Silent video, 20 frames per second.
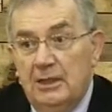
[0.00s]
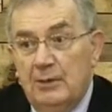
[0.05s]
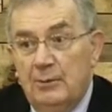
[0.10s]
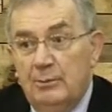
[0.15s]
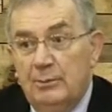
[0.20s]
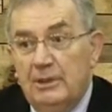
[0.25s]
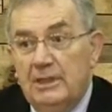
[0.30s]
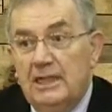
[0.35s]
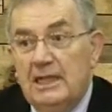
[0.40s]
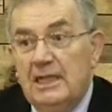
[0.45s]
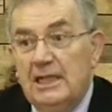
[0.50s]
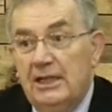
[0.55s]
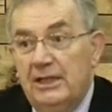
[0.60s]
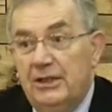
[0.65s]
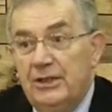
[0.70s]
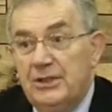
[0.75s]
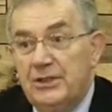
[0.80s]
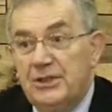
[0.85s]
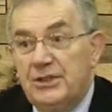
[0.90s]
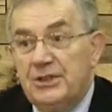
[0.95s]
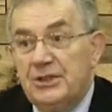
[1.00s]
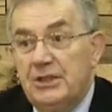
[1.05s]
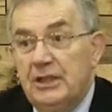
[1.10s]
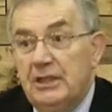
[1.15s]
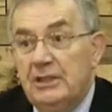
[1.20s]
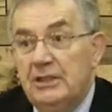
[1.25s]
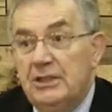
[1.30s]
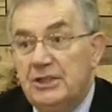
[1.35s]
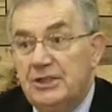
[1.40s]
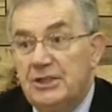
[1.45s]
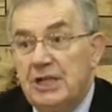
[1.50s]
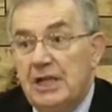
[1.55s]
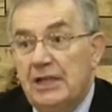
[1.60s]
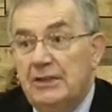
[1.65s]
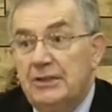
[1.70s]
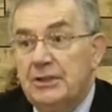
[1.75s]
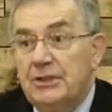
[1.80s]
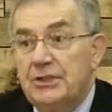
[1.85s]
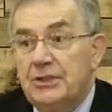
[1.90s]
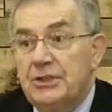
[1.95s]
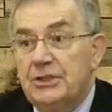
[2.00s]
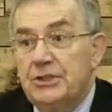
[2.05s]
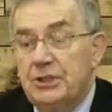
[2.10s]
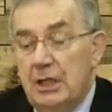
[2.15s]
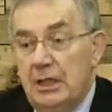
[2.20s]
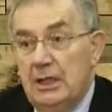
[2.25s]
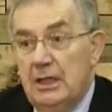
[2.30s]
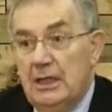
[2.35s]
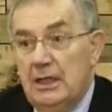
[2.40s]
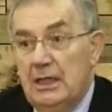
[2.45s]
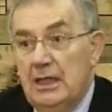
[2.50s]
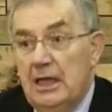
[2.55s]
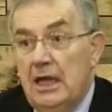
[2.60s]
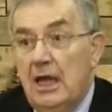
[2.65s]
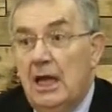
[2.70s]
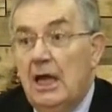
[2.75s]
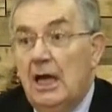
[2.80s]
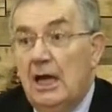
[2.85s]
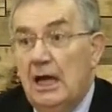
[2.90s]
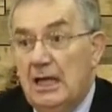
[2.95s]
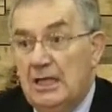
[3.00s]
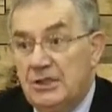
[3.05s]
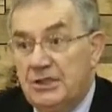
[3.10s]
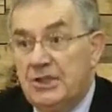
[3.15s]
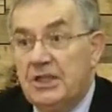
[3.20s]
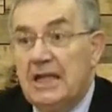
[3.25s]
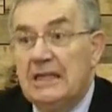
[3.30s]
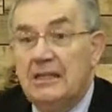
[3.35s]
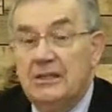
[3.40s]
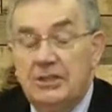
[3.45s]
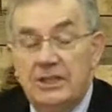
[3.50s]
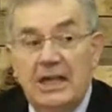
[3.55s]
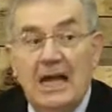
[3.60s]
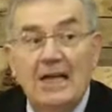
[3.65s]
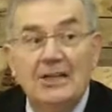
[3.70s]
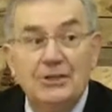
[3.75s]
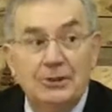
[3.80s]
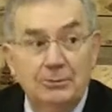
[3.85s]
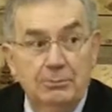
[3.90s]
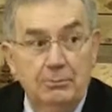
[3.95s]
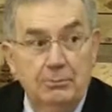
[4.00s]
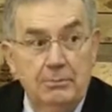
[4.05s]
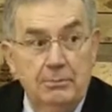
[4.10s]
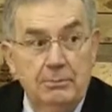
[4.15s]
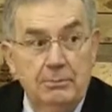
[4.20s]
but he is, in a sense, a second Adam.